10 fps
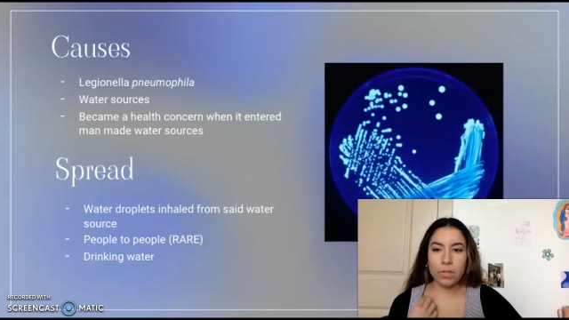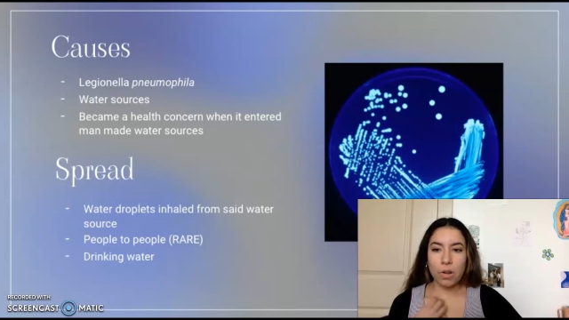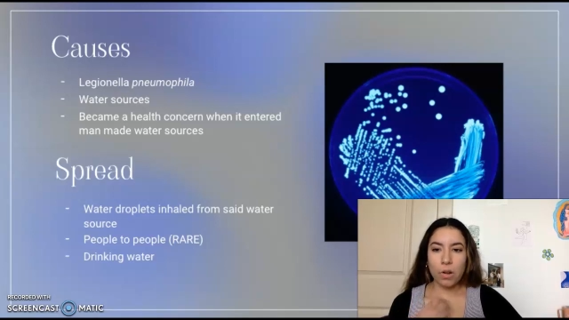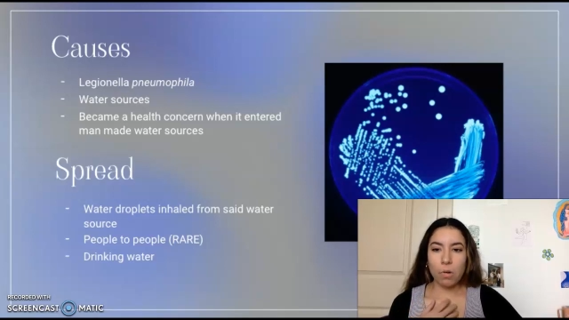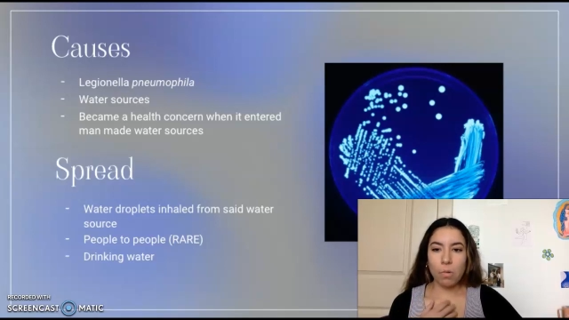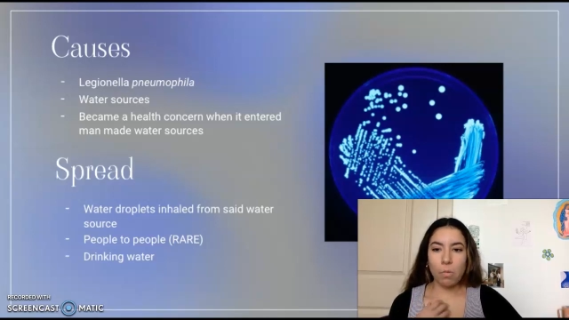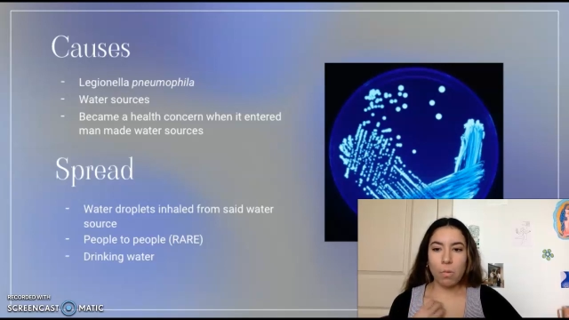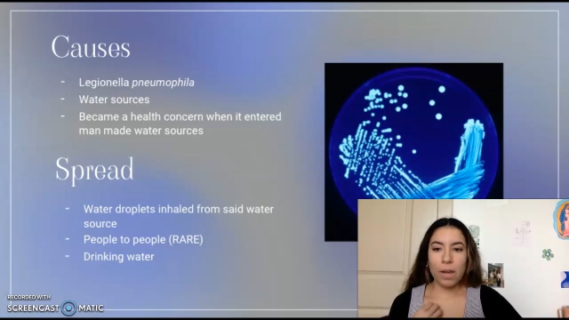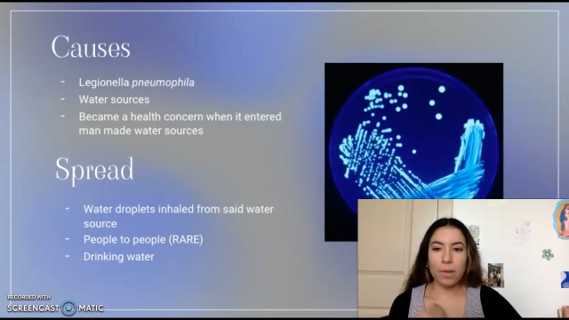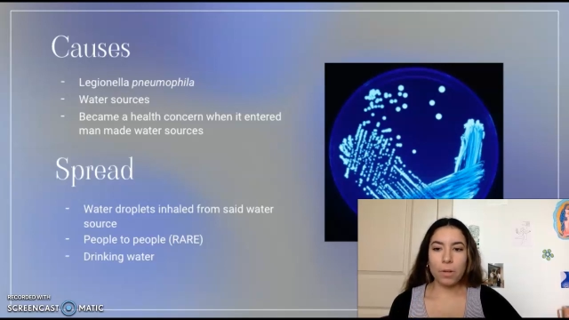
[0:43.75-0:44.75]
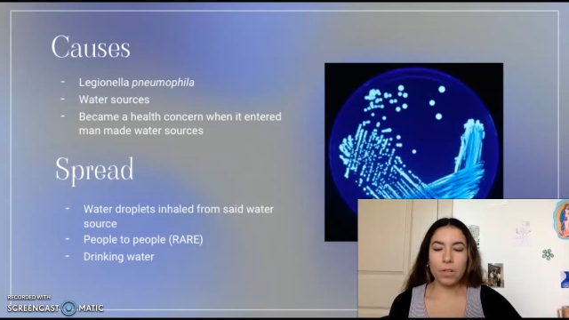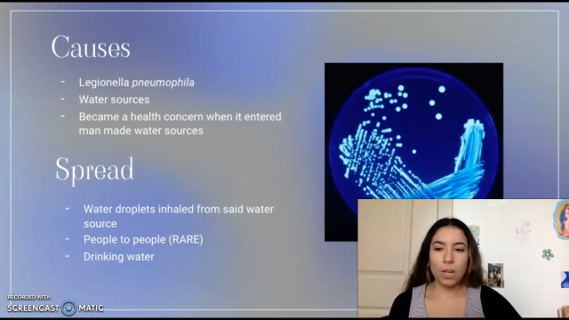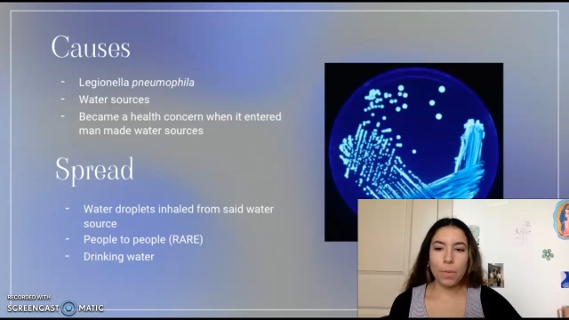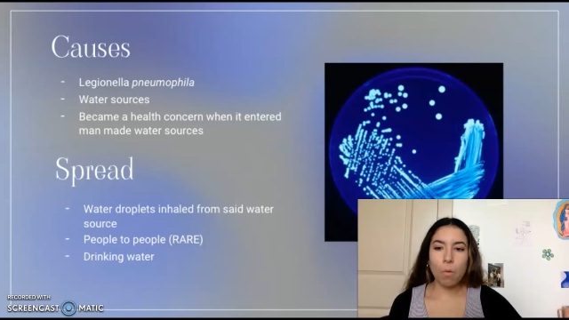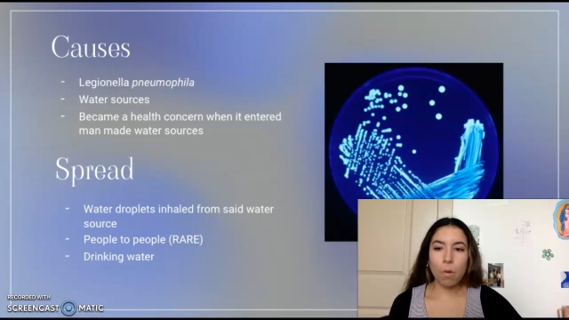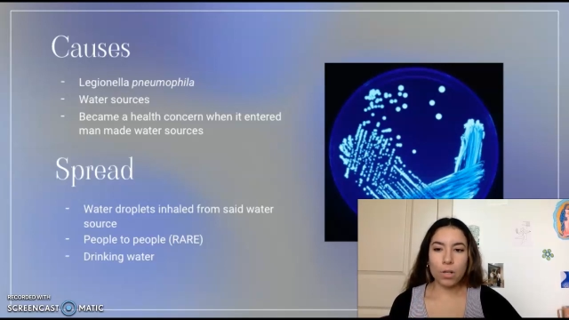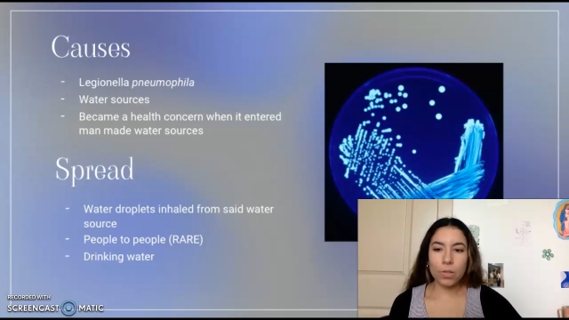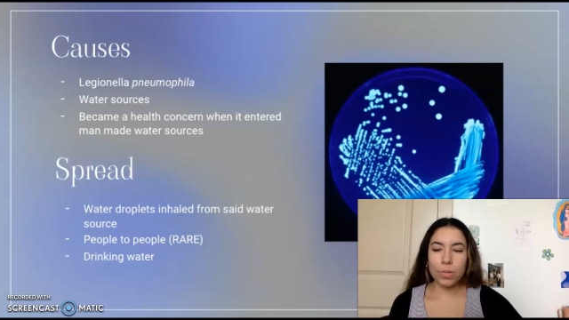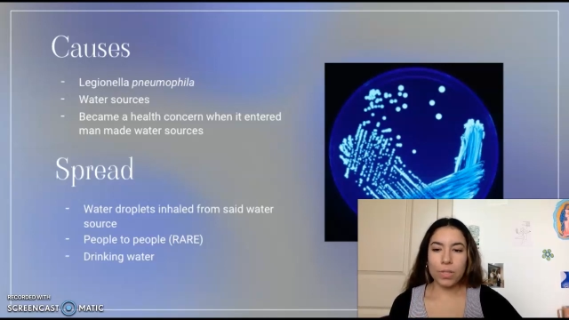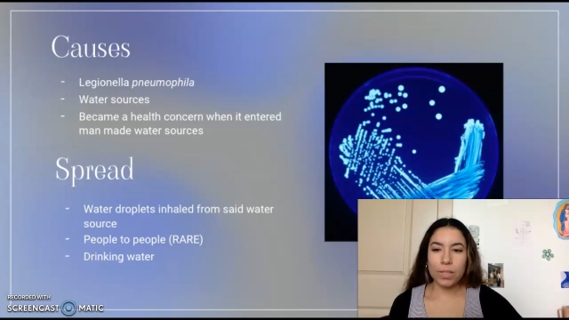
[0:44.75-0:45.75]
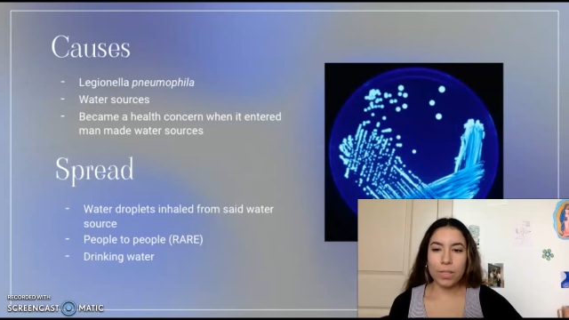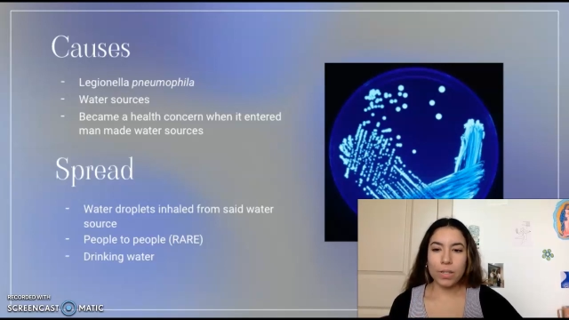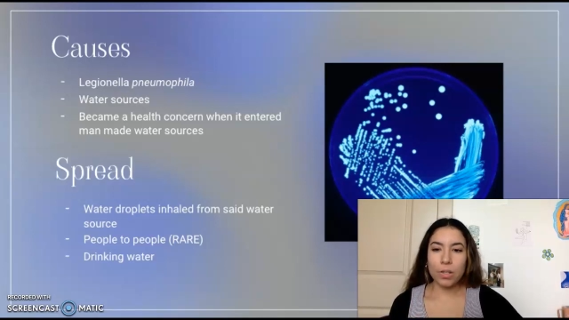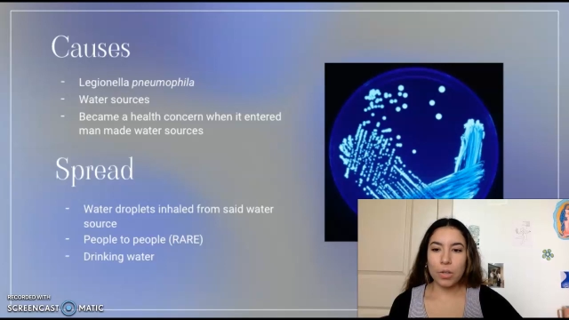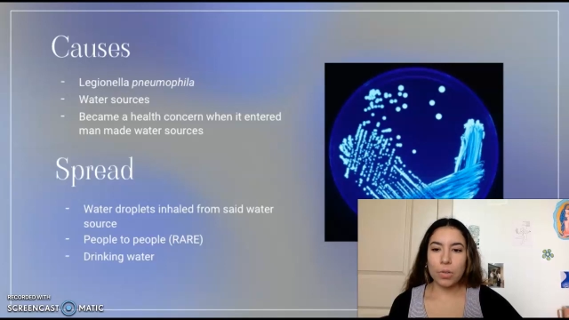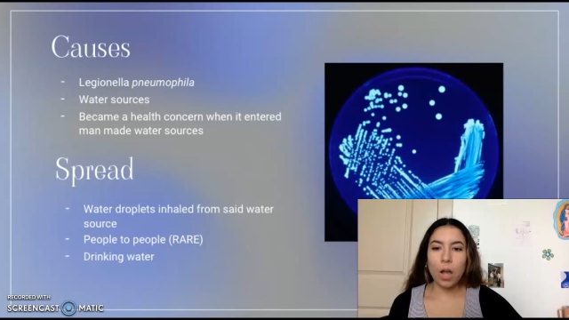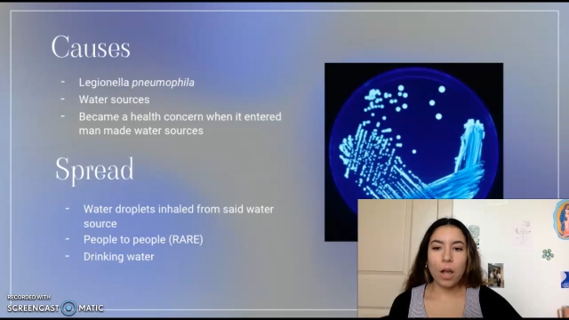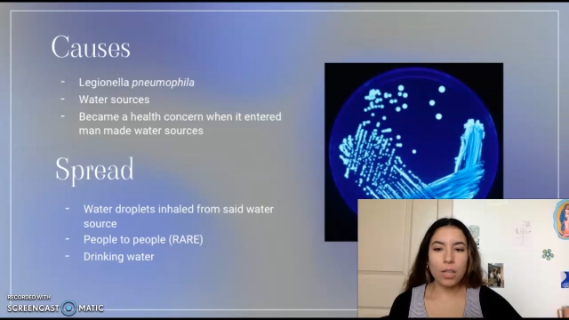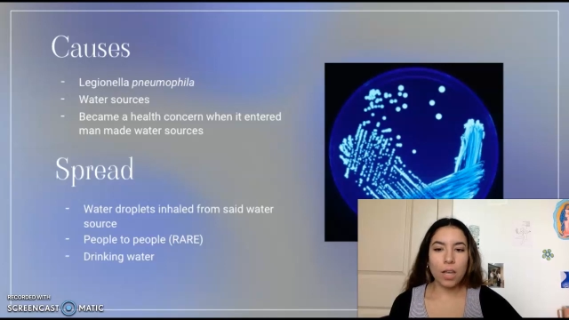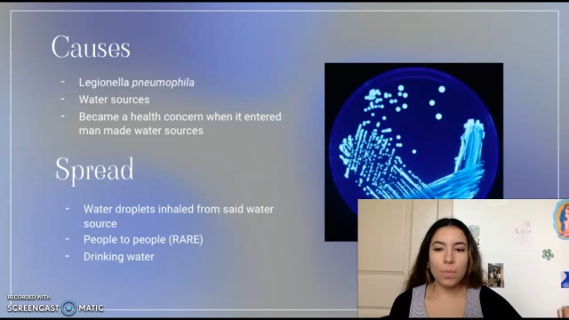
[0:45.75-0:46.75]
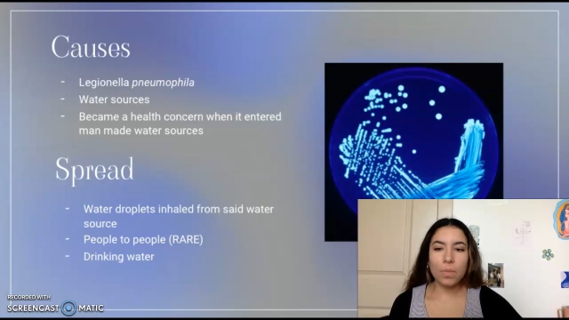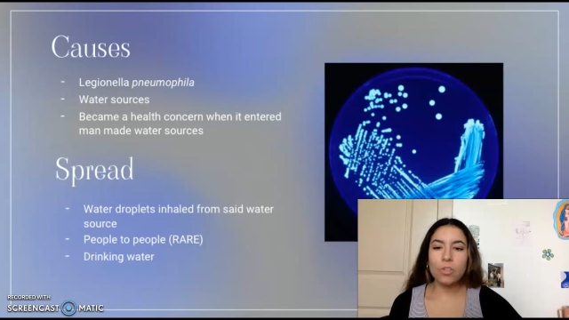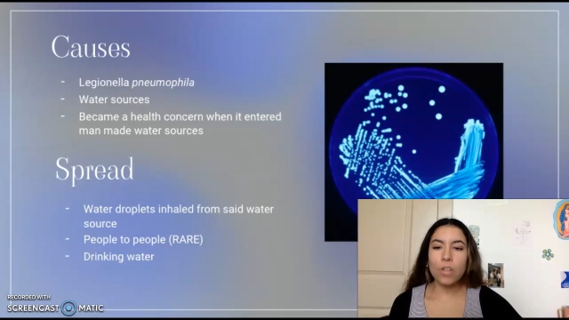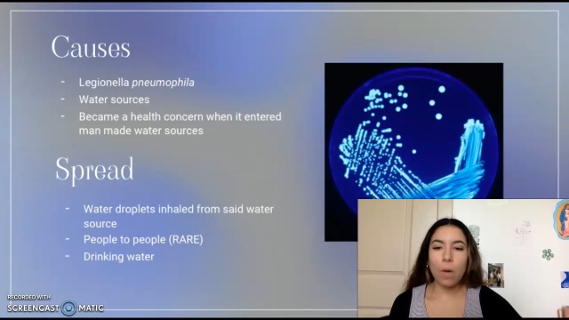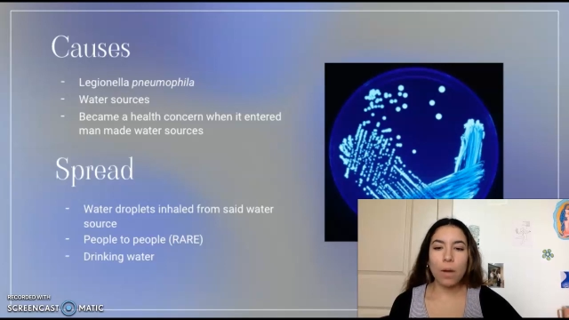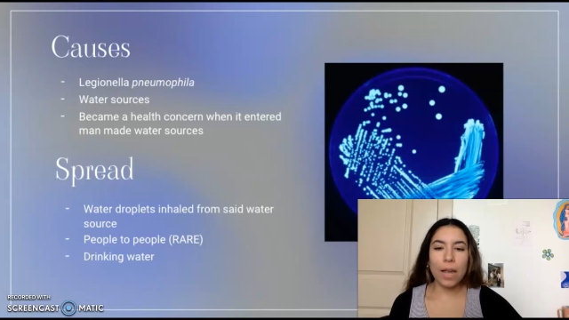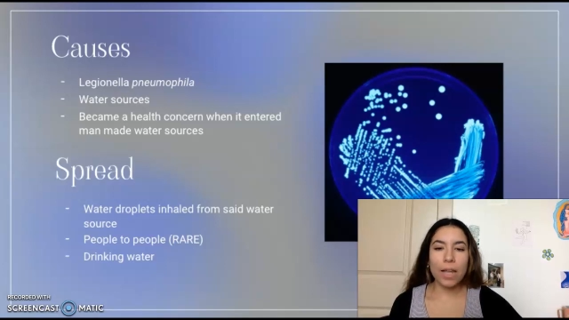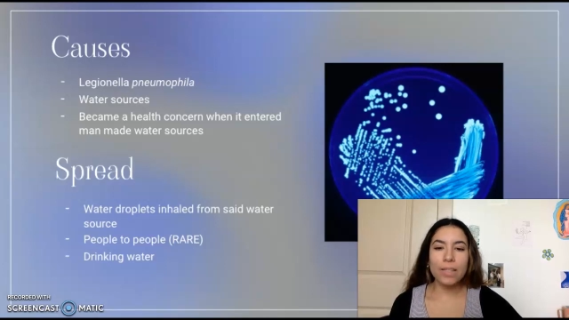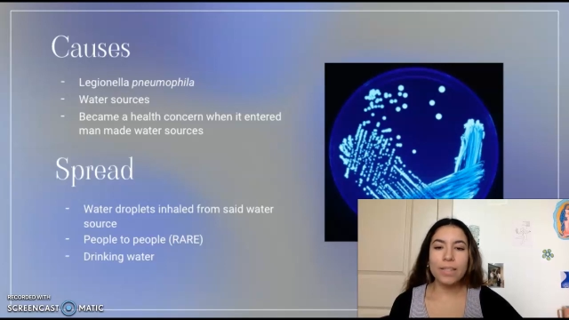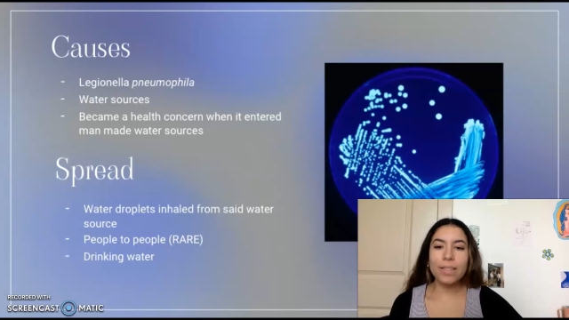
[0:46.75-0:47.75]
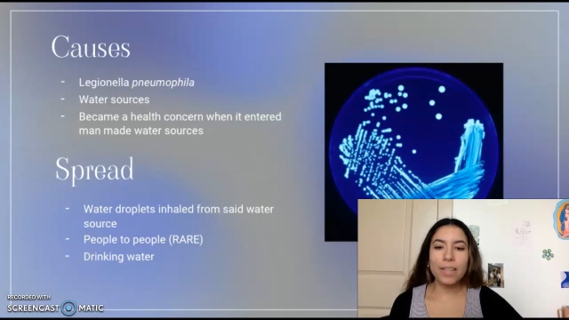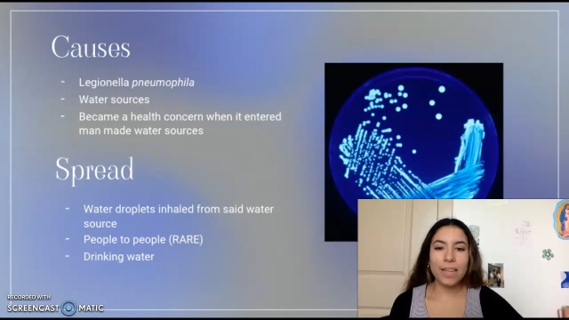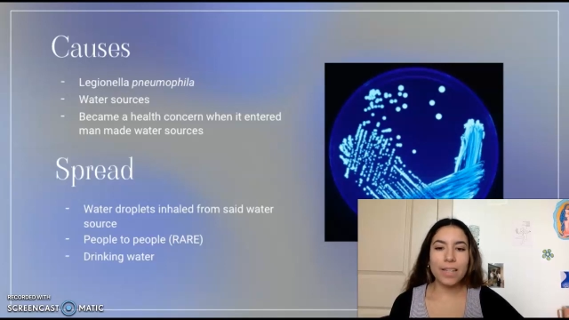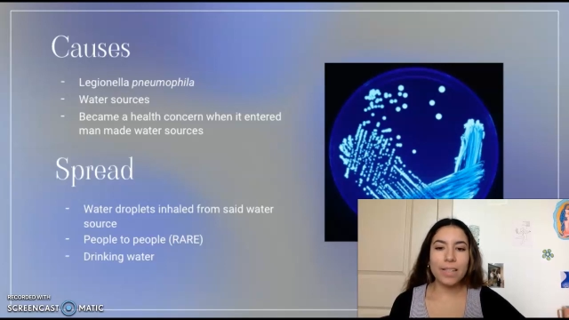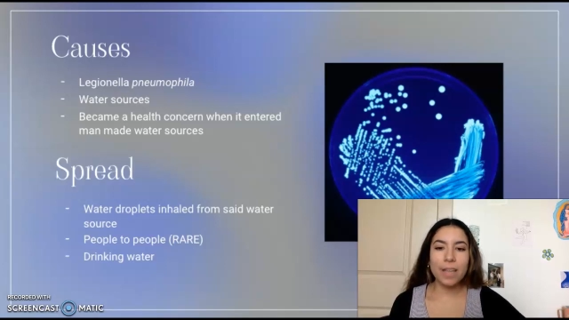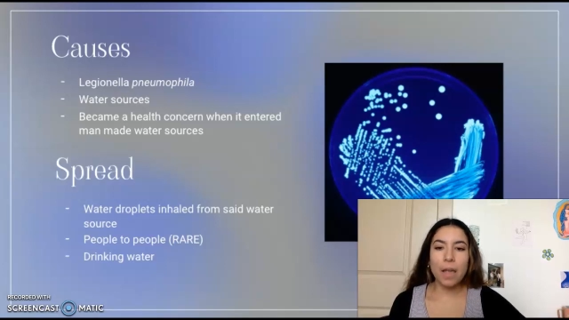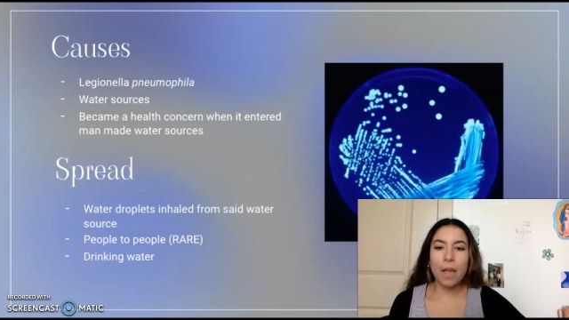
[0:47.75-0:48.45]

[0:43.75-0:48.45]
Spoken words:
So, when we're talking about water sources, this includes hot tubs, shower heads, sinks,